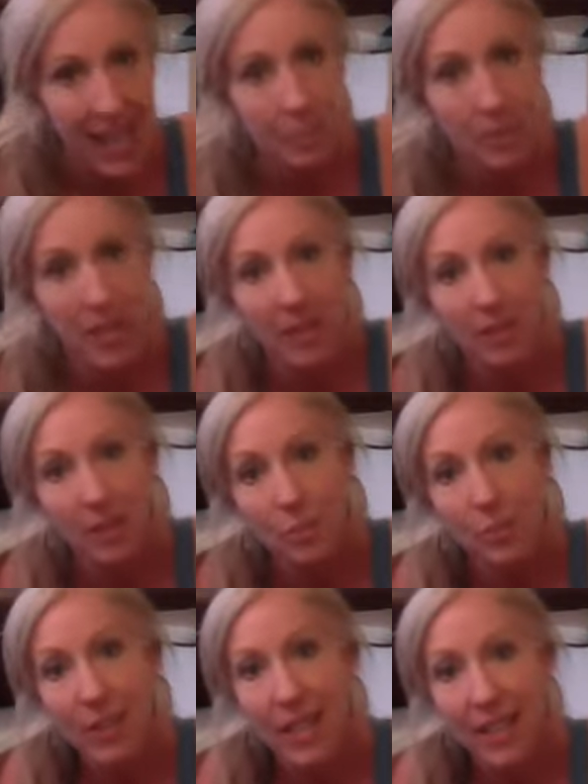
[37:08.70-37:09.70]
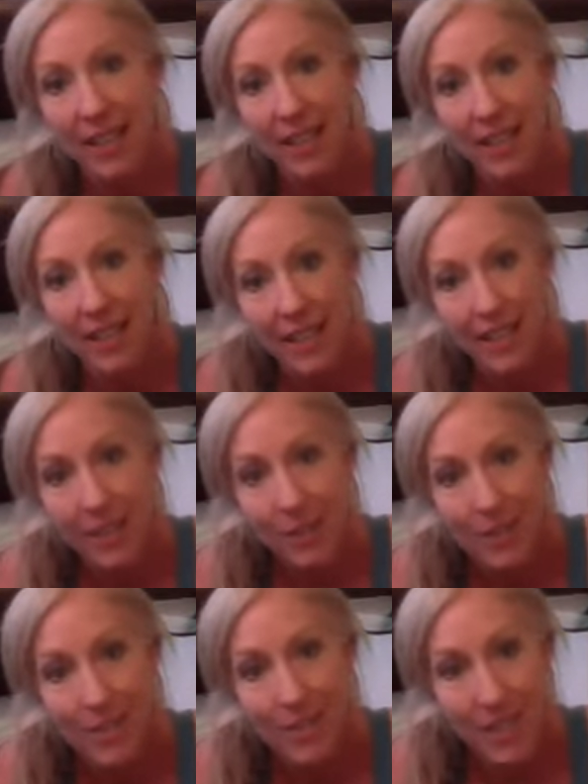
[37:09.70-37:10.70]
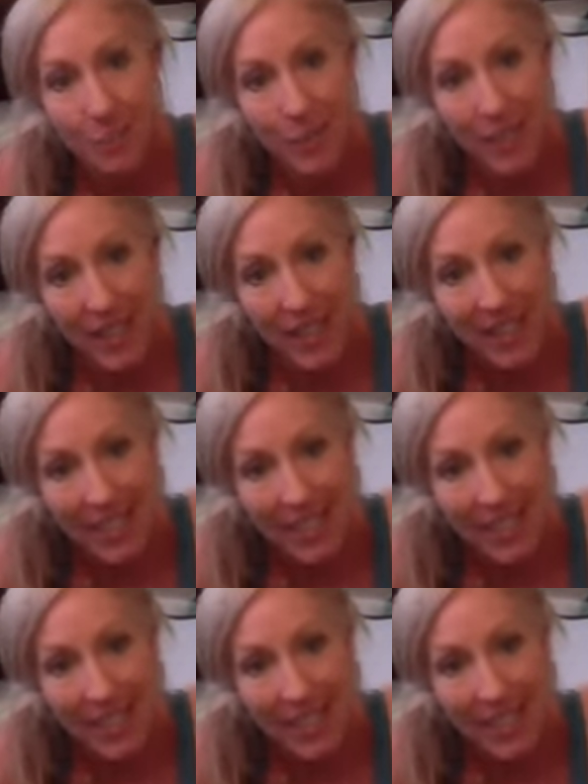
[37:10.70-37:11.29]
plank, low plank, or skip it.